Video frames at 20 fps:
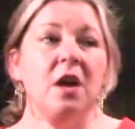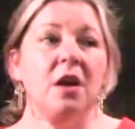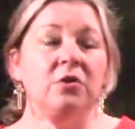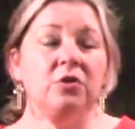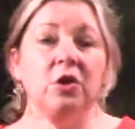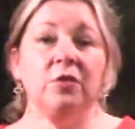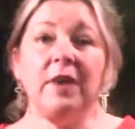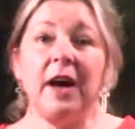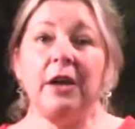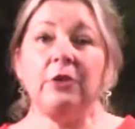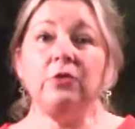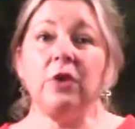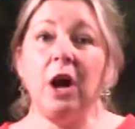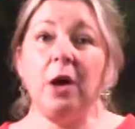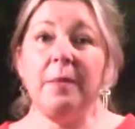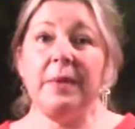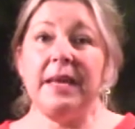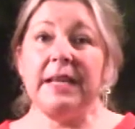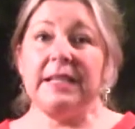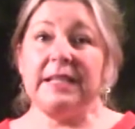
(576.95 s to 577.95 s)
So if I draw
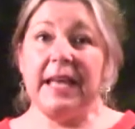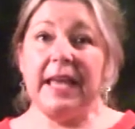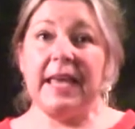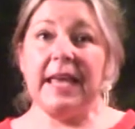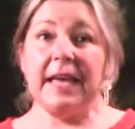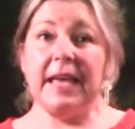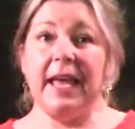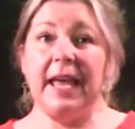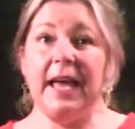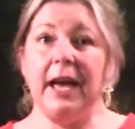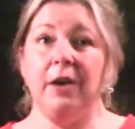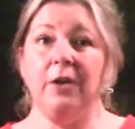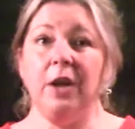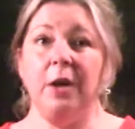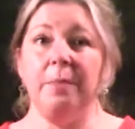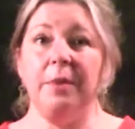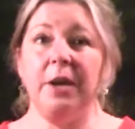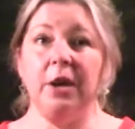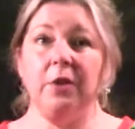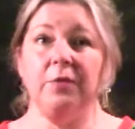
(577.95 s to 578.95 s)
me a T account
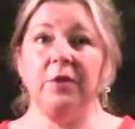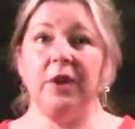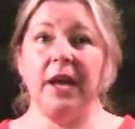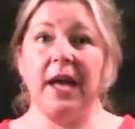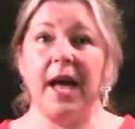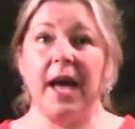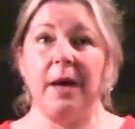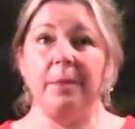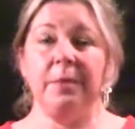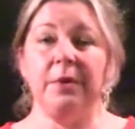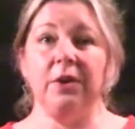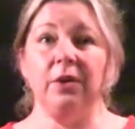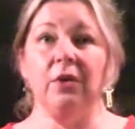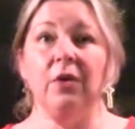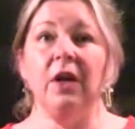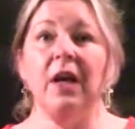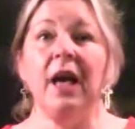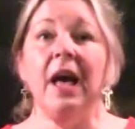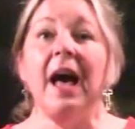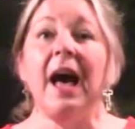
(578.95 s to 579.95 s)
up here for
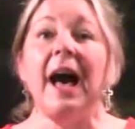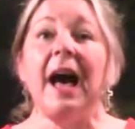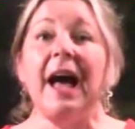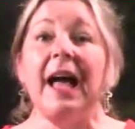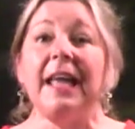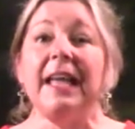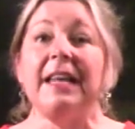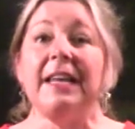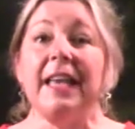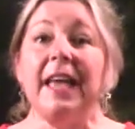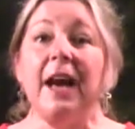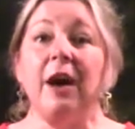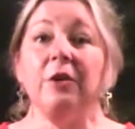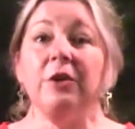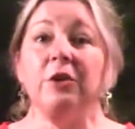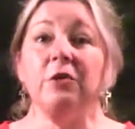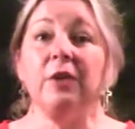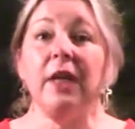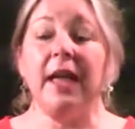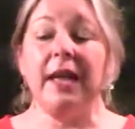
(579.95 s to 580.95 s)
capital, I can
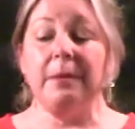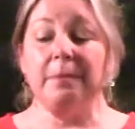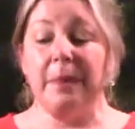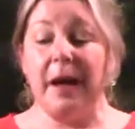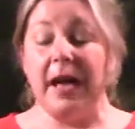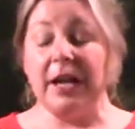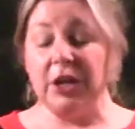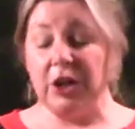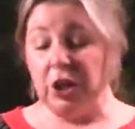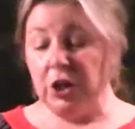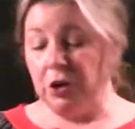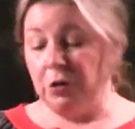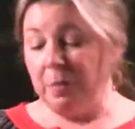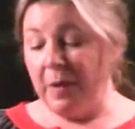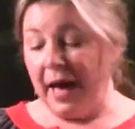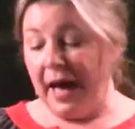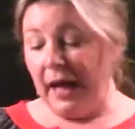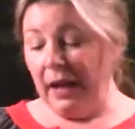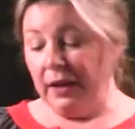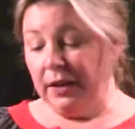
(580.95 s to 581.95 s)
calculate my new
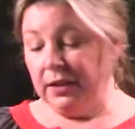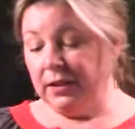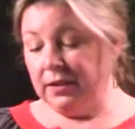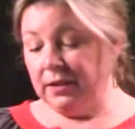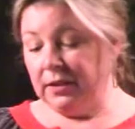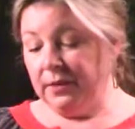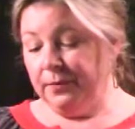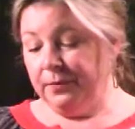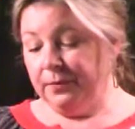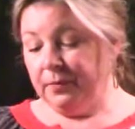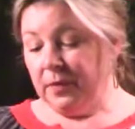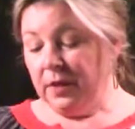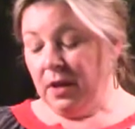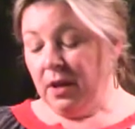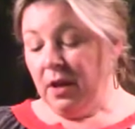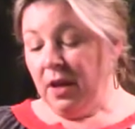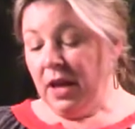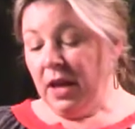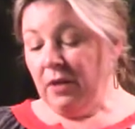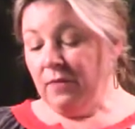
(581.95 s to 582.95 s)
balance.
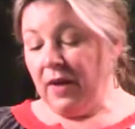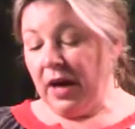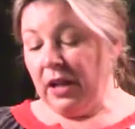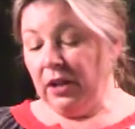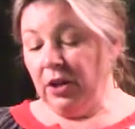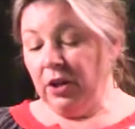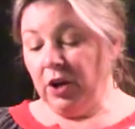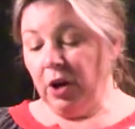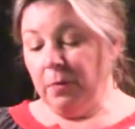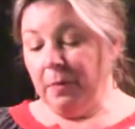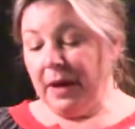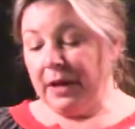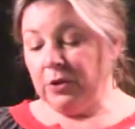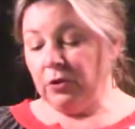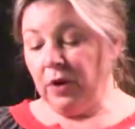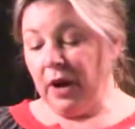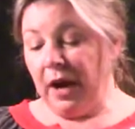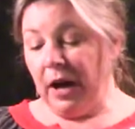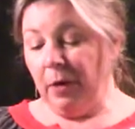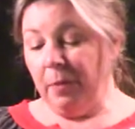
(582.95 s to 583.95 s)
If I look on my
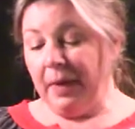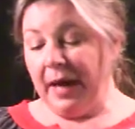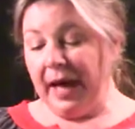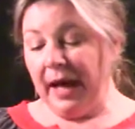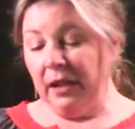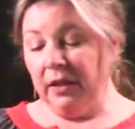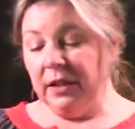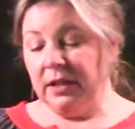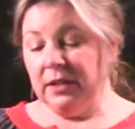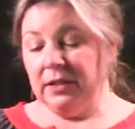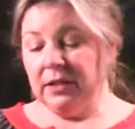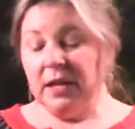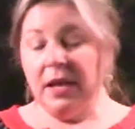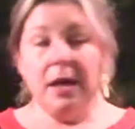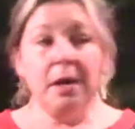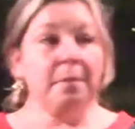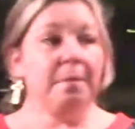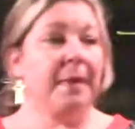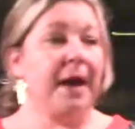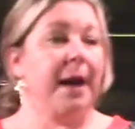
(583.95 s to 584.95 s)
trial balance,
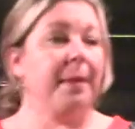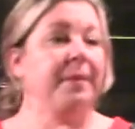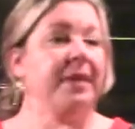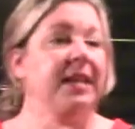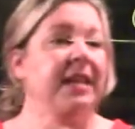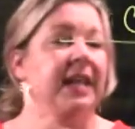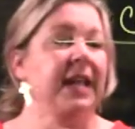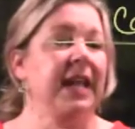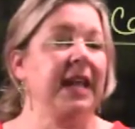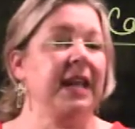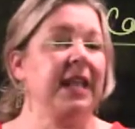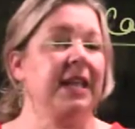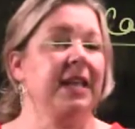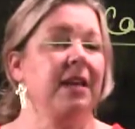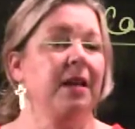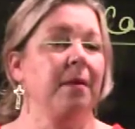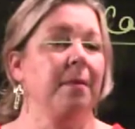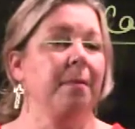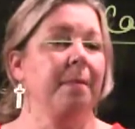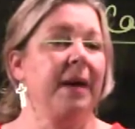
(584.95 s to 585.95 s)
my
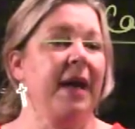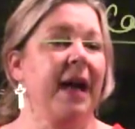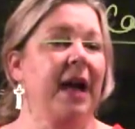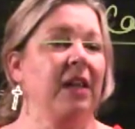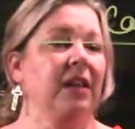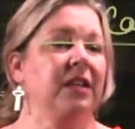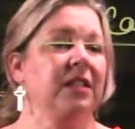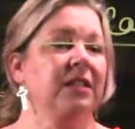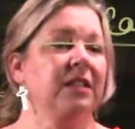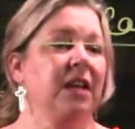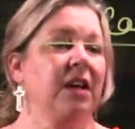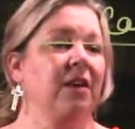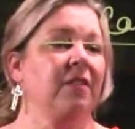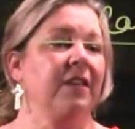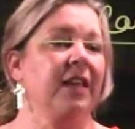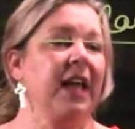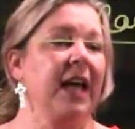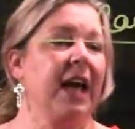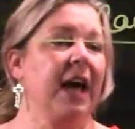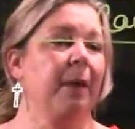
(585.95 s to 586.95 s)
beginning balance of
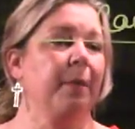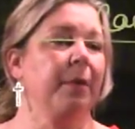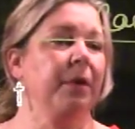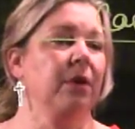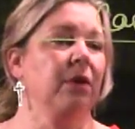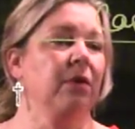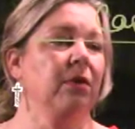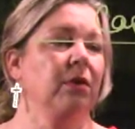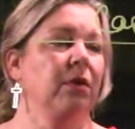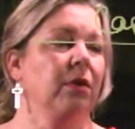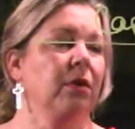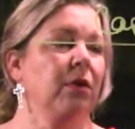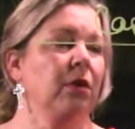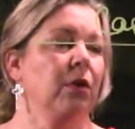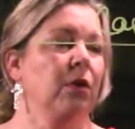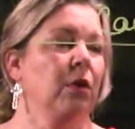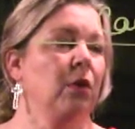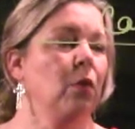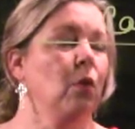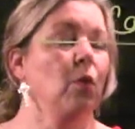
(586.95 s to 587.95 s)
capital
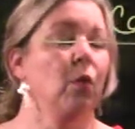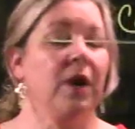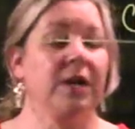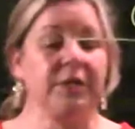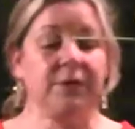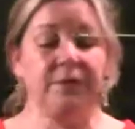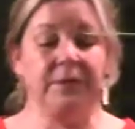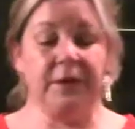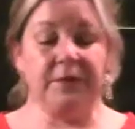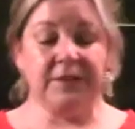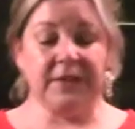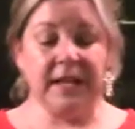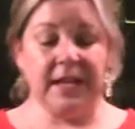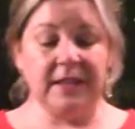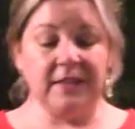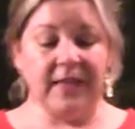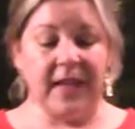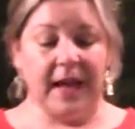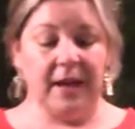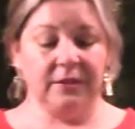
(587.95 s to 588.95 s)
was
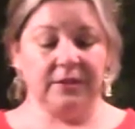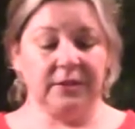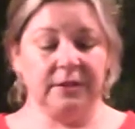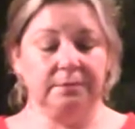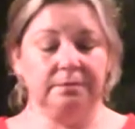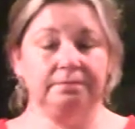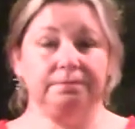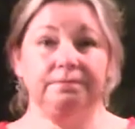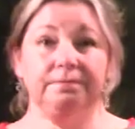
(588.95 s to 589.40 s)
$15,000.